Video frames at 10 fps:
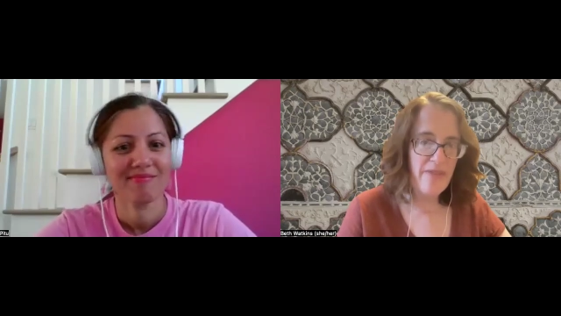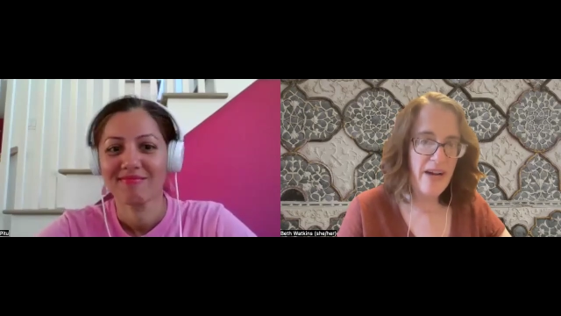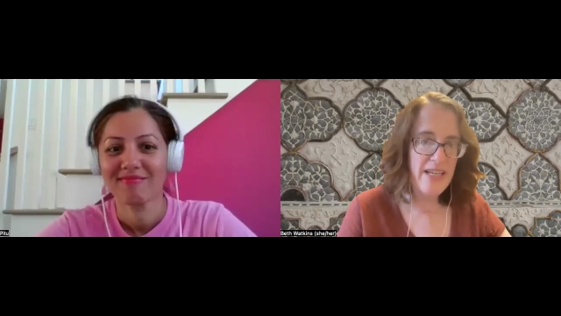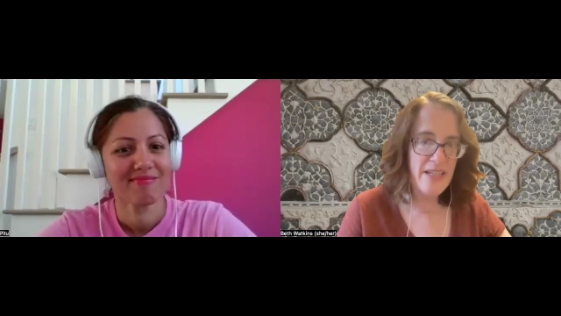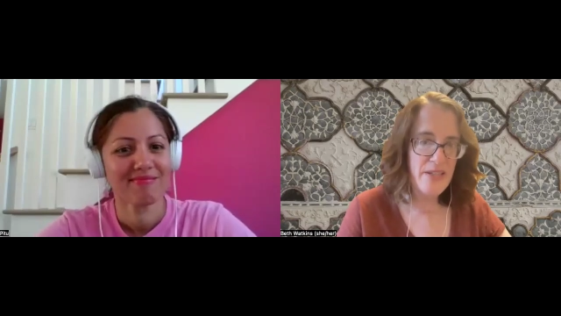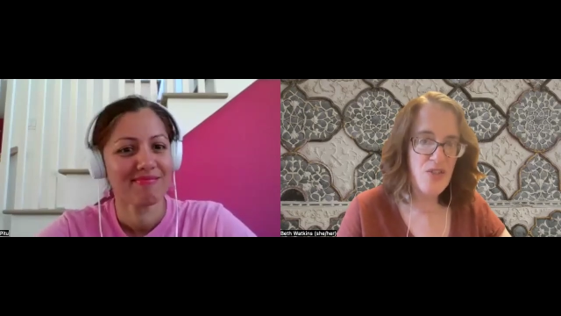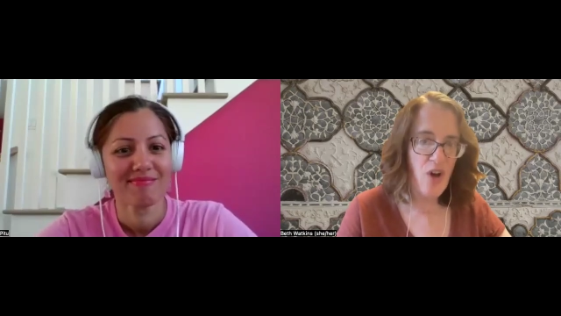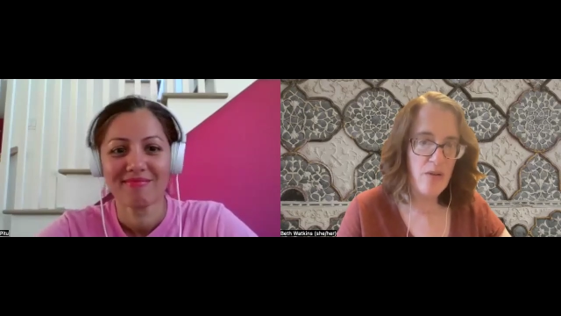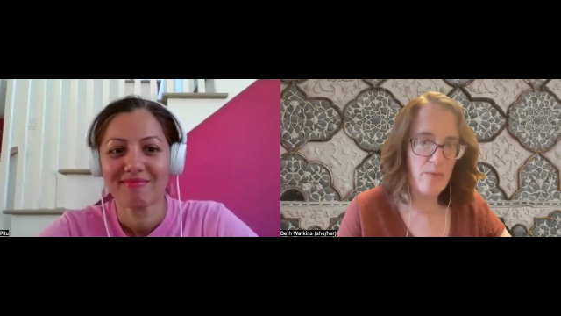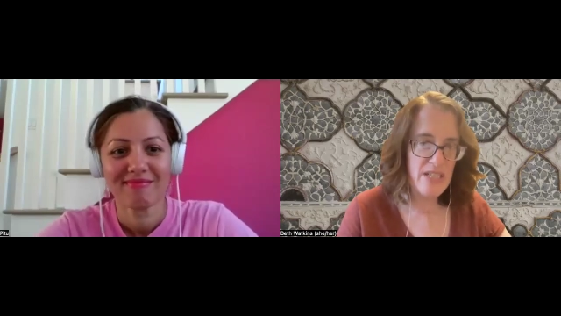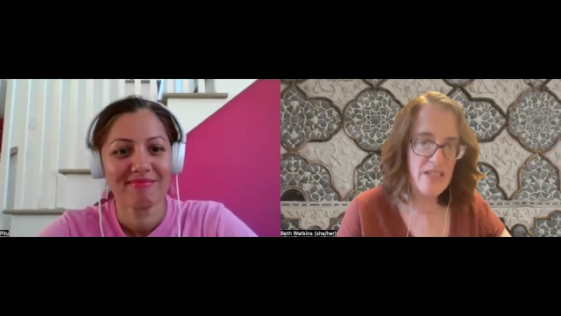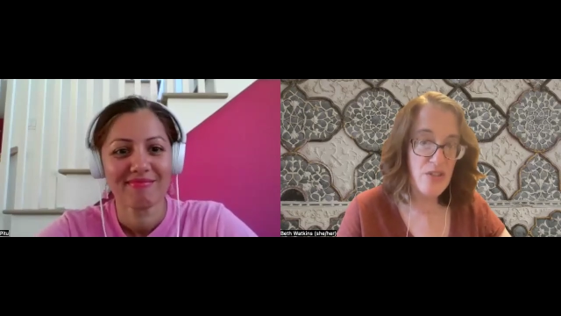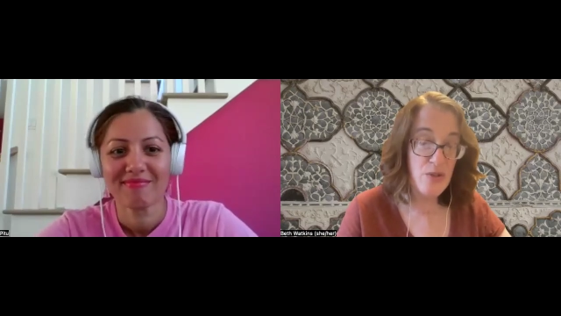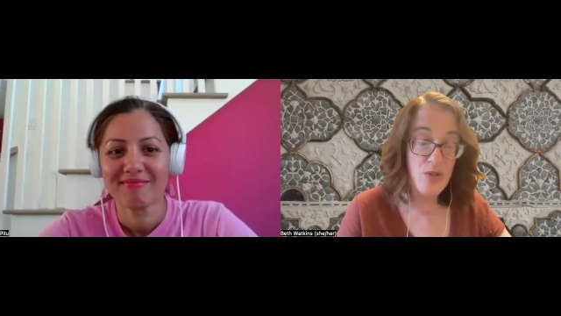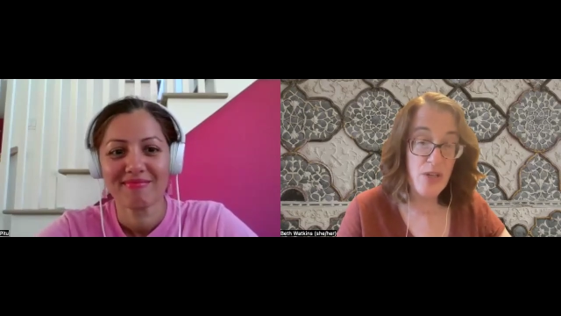Speaker 1: I find his song
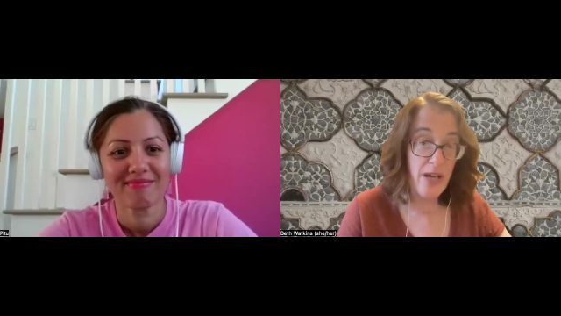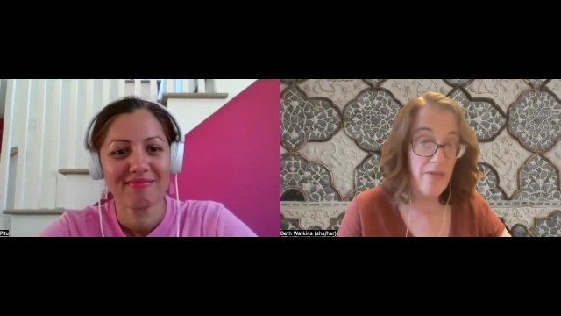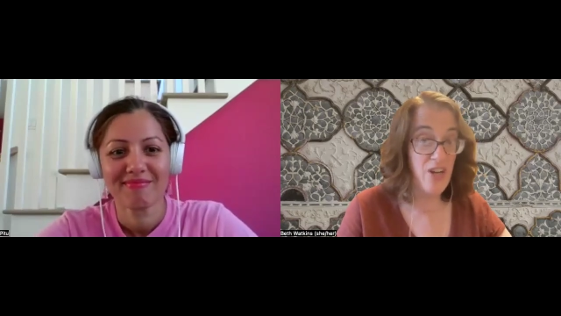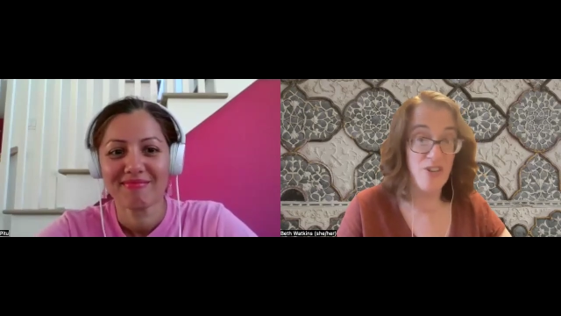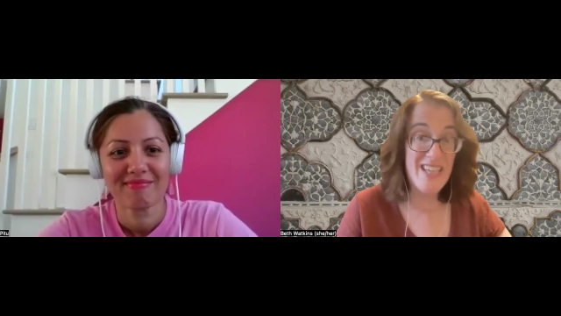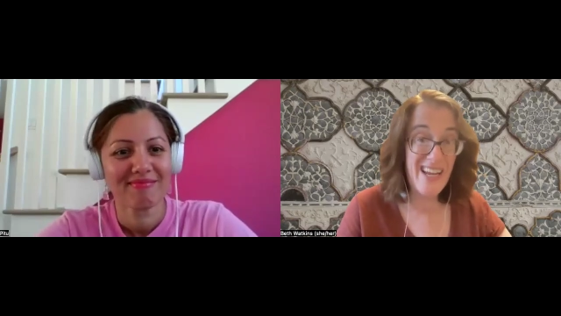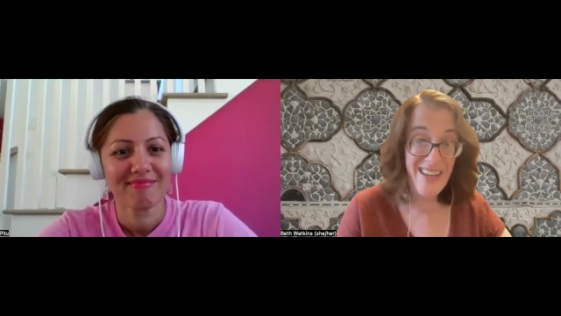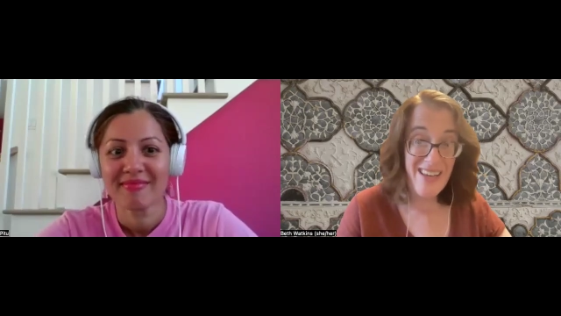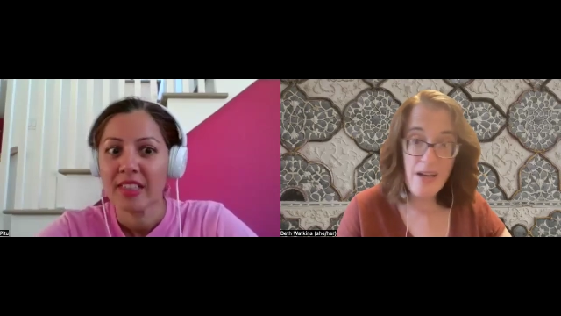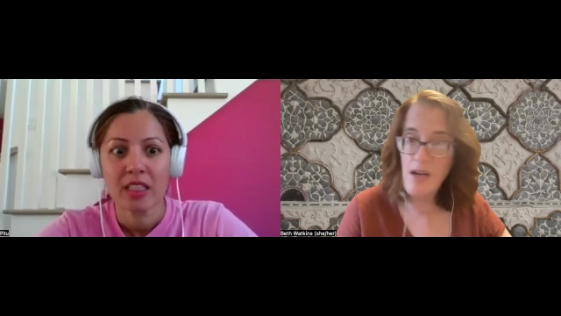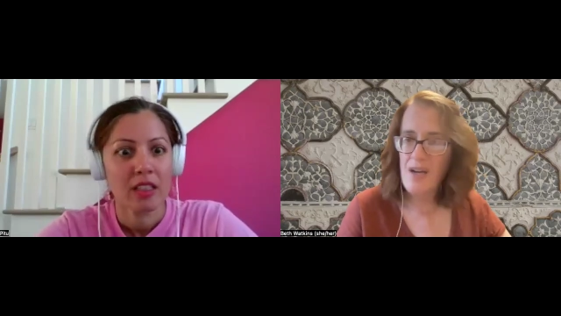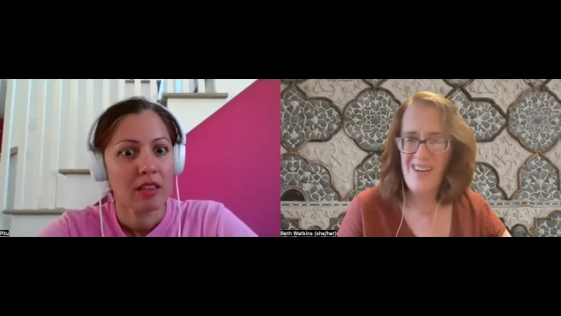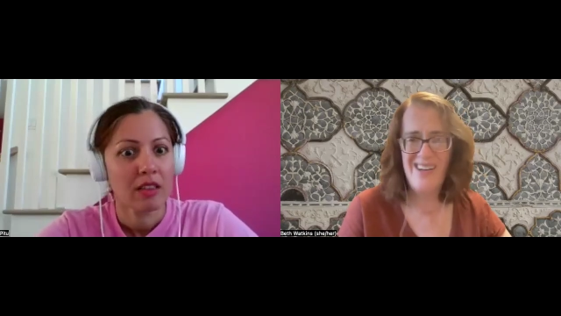presence usually kind of entertaining.